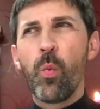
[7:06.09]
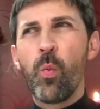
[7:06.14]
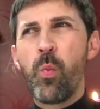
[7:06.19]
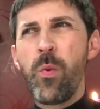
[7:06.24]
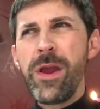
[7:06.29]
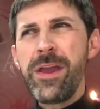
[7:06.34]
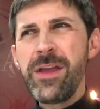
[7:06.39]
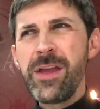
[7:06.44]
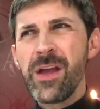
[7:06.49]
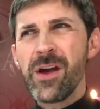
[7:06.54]

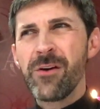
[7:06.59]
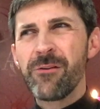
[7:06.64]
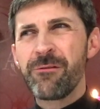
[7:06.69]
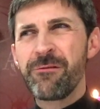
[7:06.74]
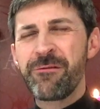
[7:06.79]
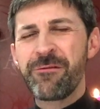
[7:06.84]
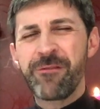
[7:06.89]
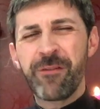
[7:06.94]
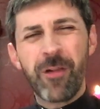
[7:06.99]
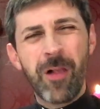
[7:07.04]
We
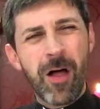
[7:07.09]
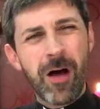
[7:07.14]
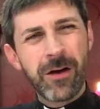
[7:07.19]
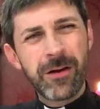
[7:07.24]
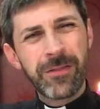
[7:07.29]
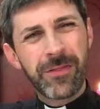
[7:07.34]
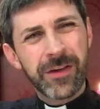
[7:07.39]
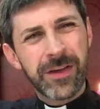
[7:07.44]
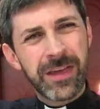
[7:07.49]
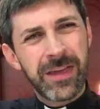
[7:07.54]

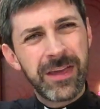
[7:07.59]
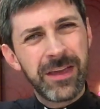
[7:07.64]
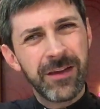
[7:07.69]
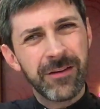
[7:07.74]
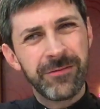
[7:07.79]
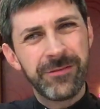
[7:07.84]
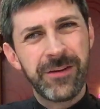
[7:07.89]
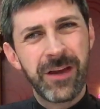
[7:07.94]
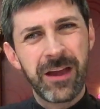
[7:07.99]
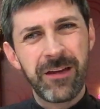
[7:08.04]
flung the key
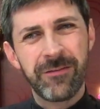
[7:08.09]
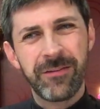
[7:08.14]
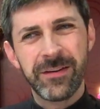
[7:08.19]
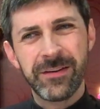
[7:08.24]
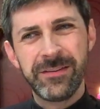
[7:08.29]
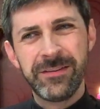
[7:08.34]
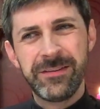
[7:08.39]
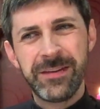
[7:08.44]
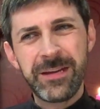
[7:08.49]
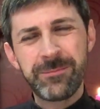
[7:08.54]
of
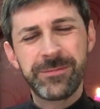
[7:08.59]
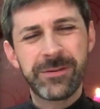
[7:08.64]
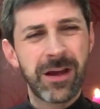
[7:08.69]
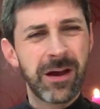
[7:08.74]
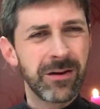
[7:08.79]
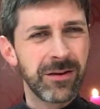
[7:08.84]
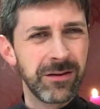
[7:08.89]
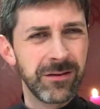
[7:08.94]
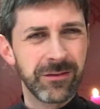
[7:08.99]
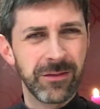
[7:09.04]
David deep
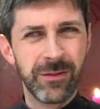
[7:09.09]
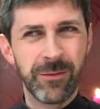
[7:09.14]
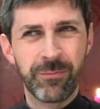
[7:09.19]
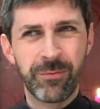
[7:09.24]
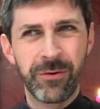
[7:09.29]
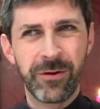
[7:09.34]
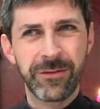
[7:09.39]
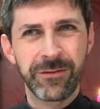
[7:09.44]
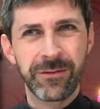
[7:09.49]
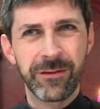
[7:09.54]
down into the
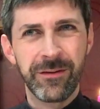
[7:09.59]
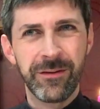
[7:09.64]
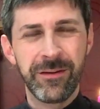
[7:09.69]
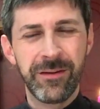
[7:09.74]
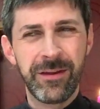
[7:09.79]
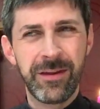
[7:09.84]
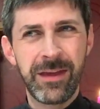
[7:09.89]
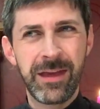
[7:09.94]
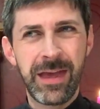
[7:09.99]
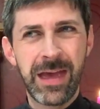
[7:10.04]
prison,
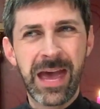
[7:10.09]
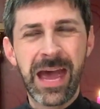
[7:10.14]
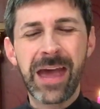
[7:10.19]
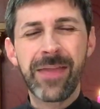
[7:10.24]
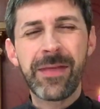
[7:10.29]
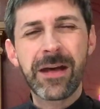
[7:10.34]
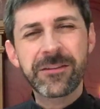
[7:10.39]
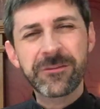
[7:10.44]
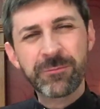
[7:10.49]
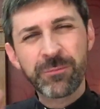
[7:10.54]
and
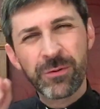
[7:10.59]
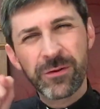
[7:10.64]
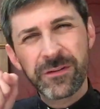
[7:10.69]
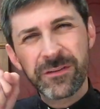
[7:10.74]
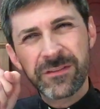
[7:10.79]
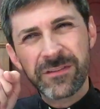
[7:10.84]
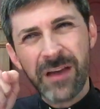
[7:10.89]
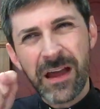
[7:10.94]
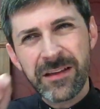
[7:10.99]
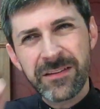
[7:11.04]
that's
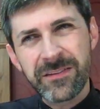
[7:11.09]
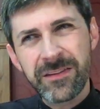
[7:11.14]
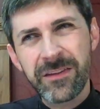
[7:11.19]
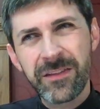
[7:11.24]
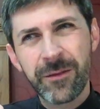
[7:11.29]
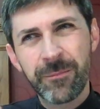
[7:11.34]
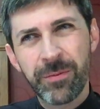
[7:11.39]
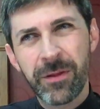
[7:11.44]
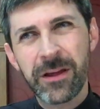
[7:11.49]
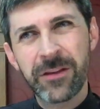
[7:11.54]
precisely
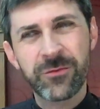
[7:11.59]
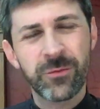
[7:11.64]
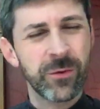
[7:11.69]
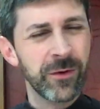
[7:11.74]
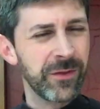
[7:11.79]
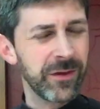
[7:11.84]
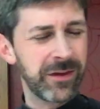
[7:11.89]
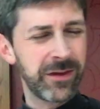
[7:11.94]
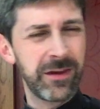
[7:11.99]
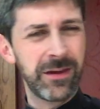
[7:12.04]
the place where
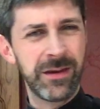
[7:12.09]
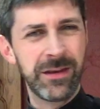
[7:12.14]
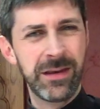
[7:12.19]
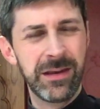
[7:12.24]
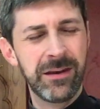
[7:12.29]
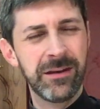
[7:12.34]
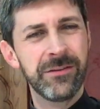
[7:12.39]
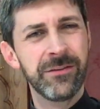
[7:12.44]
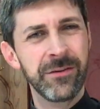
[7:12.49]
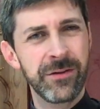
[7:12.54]
the key
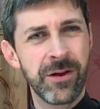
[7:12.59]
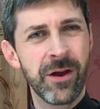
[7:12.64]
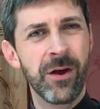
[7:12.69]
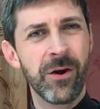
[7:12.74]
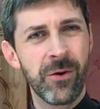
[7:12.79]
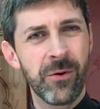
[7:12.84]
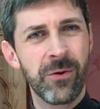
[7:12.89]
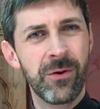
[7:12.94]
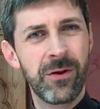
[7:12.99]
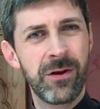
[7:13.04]
needed to
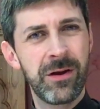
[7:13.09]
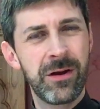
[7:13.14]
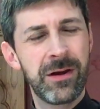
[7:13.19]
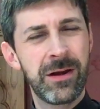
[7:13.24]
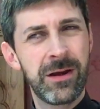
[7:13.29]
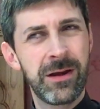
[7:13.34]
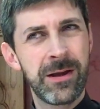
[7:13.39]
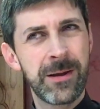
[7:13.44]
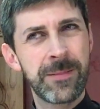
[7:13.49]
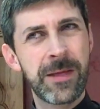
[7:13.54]
go.
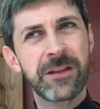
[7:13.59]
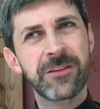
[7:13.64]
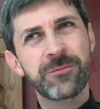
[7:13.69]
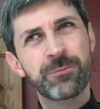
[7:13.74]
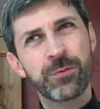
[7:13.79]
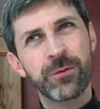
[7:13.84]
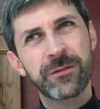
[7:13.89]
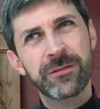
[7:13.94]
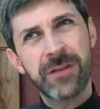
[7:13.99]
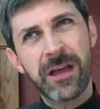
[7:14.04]
That is
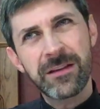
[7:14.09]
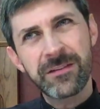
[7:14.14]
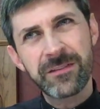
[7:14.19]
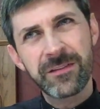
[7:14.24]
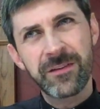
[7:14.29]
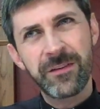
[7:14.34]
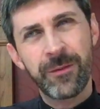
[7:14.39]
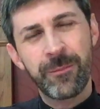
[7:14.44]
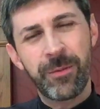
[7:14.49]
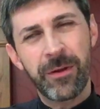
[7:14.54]

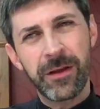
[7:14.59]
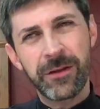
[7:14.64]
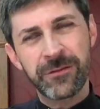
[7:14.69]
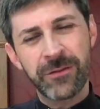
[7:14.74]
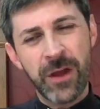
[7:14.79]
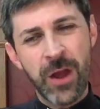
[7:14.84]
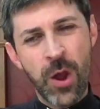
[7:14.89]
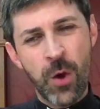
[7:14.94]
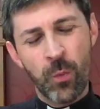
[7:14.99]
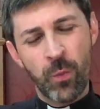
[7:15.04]
precisely the place
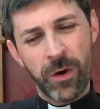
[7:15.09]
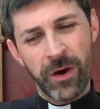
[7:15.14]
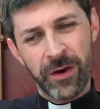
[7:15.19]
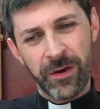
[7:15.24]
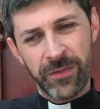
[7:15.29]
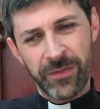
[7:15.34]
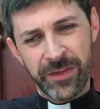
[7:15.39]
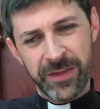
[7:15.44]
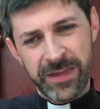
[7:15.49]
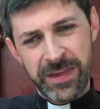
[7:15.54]

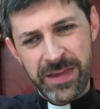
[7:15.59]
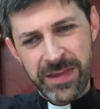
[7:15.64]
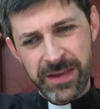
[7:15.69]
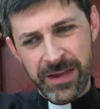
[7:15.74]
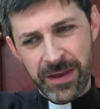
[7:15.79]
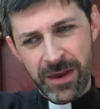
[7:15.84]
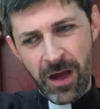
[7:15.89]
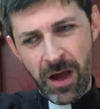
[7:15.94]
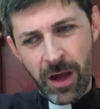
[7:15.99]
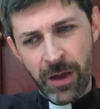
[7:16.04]
where the key
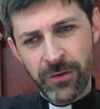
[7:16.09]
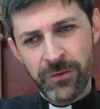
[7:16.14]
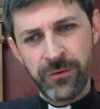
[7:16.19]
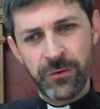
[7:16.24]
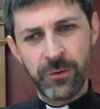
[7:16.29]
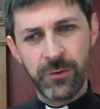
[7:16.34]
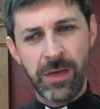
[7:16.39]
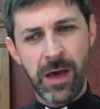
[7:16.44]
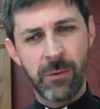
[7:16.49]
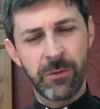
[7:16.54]
can
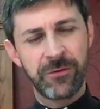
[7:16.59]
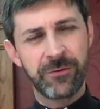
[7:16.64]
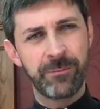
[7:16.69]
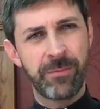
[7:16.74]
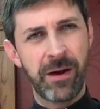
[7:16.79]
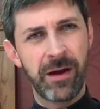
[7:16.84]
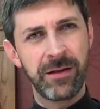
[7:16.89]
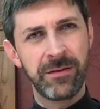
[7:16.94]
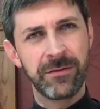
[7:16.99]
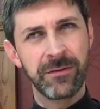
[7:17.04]
undo that which
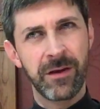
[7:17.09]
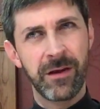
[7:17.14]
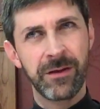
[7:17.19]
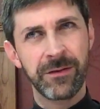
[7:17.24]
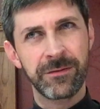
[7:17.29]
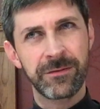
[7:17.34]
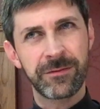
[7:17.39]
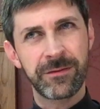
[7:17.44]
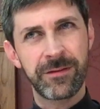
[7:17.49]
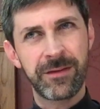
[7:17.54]
binds
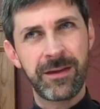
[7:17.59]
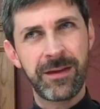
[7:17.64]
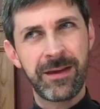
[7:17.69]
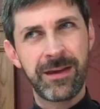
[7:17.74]
us.